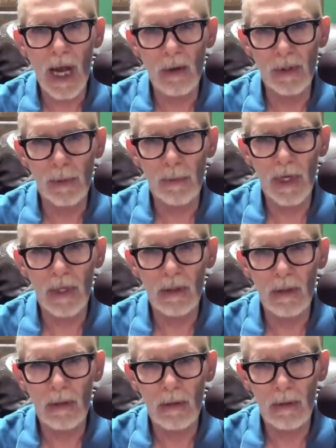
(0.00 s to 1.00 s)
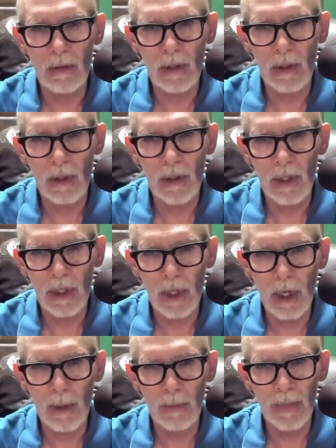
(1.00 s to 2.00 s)
outspent the
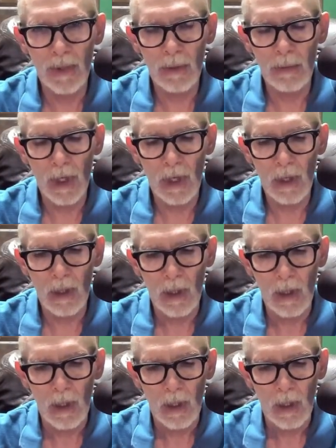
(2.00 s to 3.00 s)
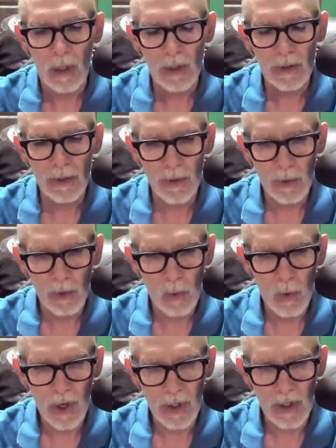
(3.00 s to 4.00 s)
incumbent
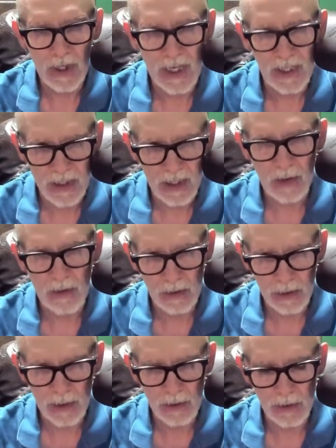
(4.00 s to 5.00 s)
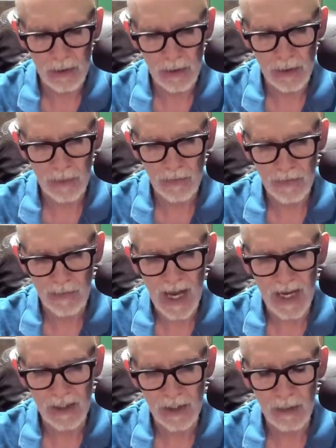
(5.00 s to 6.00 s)
2-1, and like I say, there's two
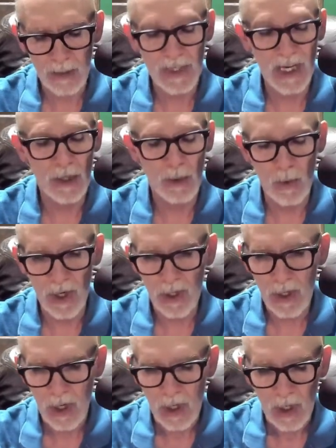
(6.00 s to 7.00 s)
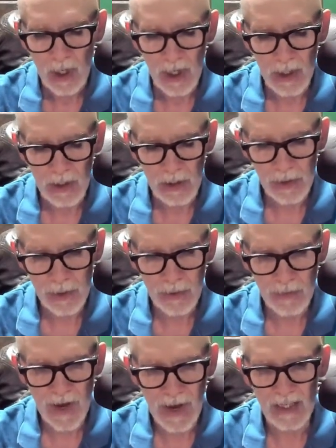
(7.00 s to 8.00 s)
factions, 10-1, and there's
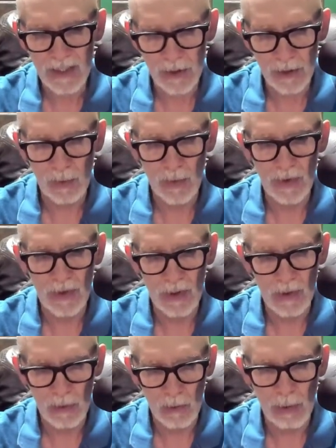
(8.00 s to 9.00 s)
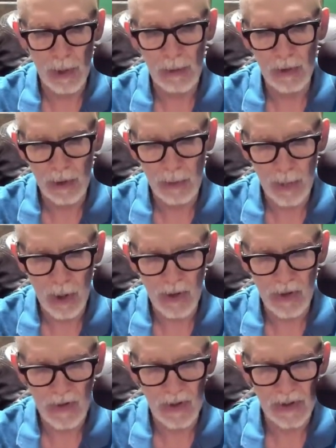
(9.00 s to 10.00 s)
two factions within the Republican
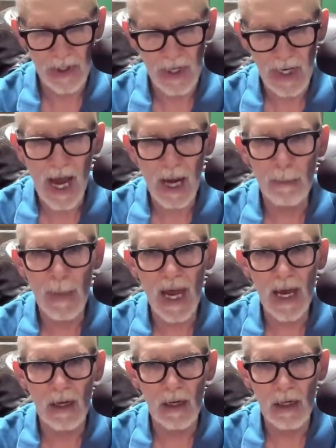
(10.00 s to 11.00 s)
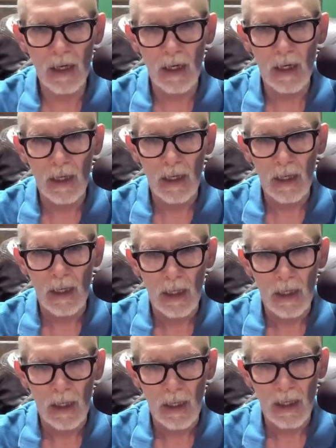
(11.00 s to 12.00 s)
Party. There's the non-MAGA
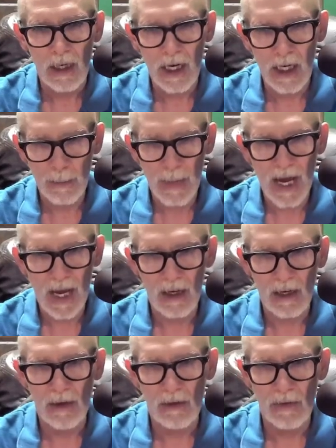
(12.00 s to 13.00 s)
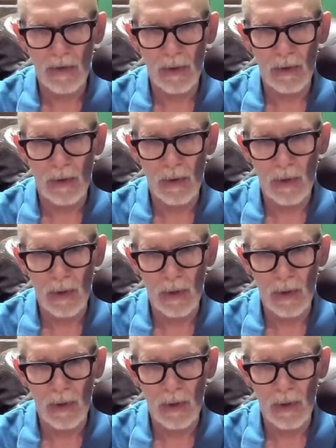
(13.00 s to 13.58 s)
and the MAGA vote.